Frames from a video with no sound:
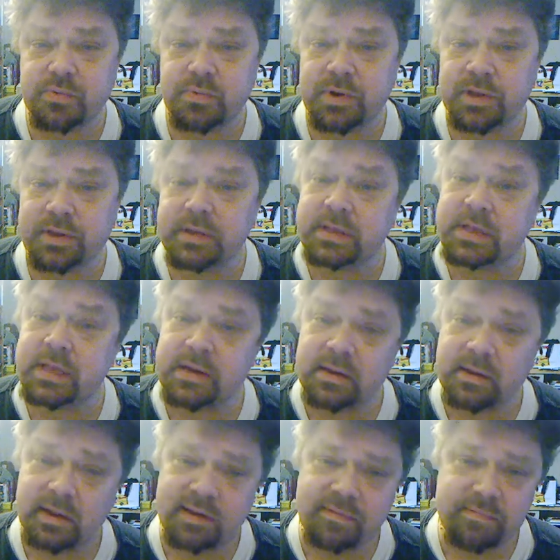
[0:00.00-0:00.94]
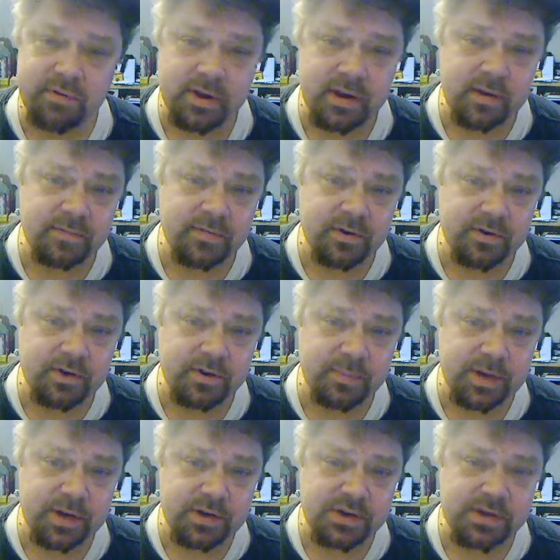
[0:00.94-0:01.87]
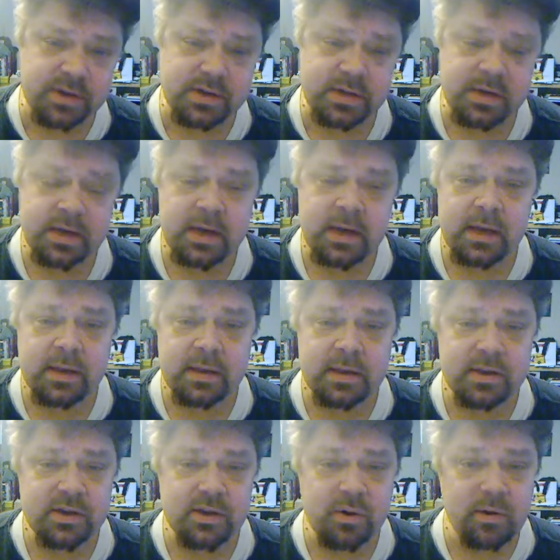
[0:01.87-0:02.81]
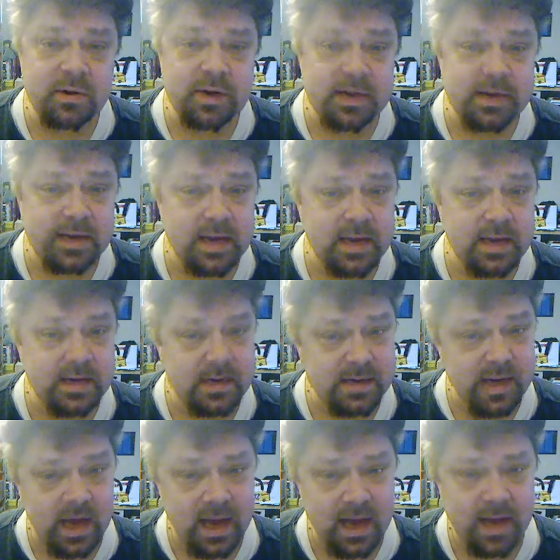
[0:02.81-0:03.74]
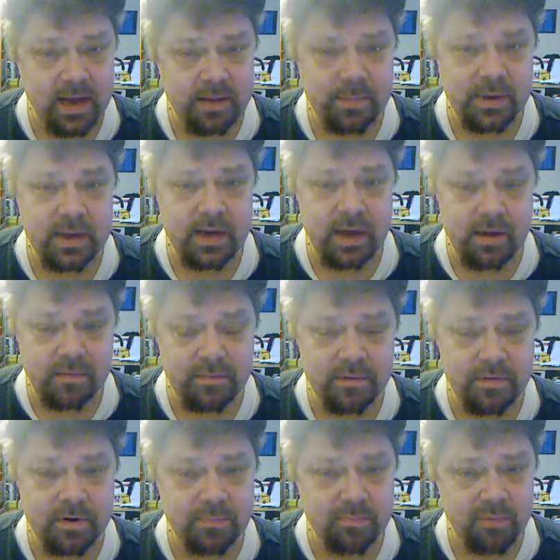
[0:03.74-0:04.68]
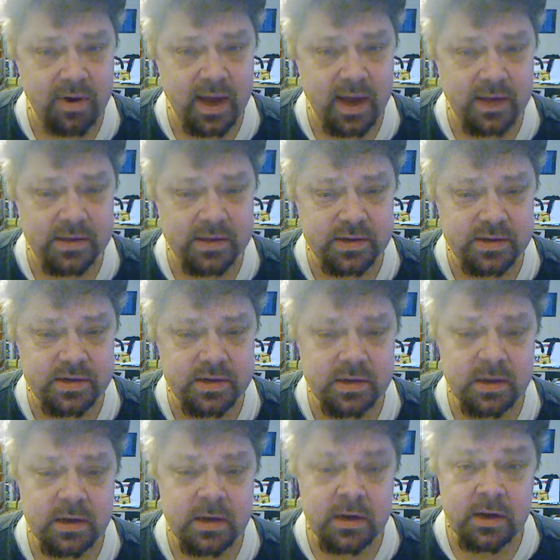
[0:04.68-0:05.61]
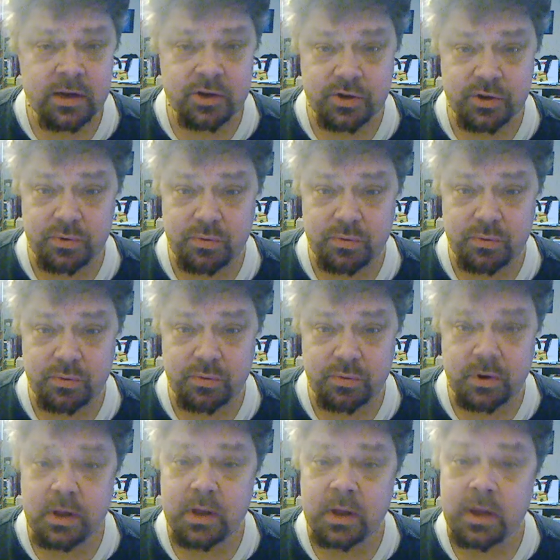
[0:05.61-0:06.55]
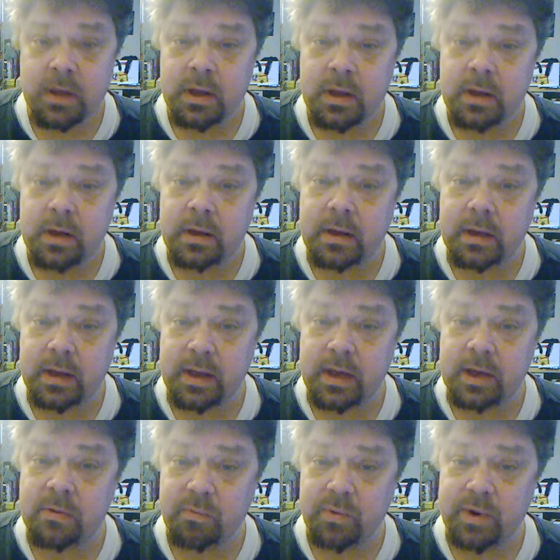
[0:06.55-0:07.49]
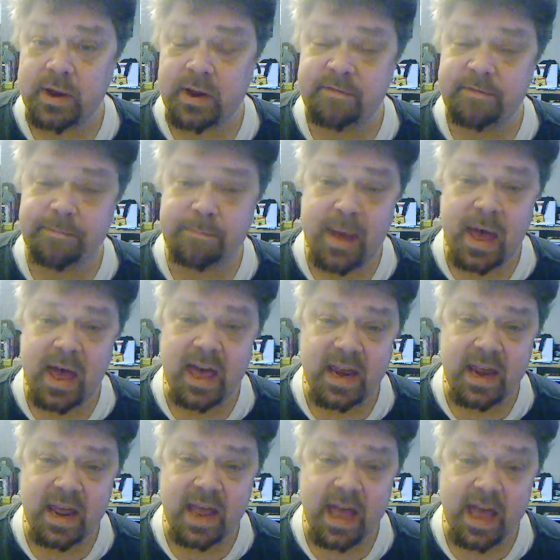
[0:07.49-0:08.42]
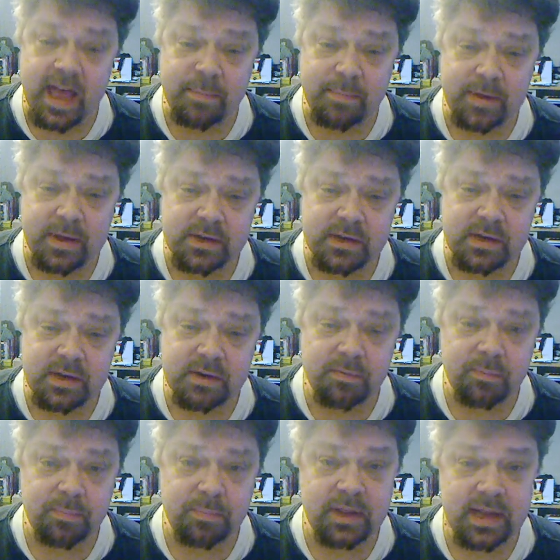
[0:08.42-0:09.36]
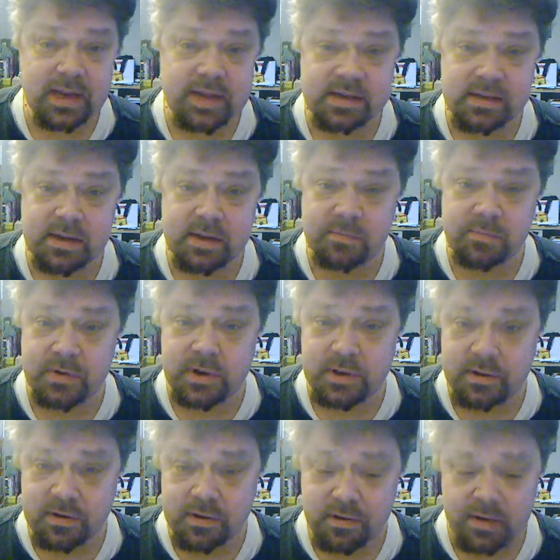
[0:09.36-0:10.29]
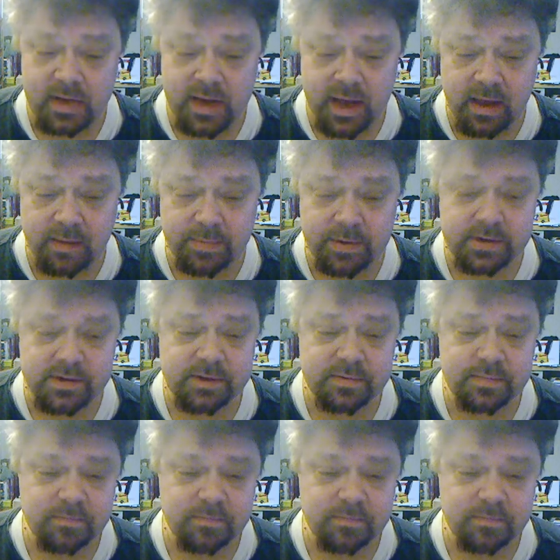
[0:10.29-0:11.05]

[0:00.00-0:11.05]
with the delivery of your speeches that's going to take time and effort and practice to get rid of bad habits and replace them with good habits.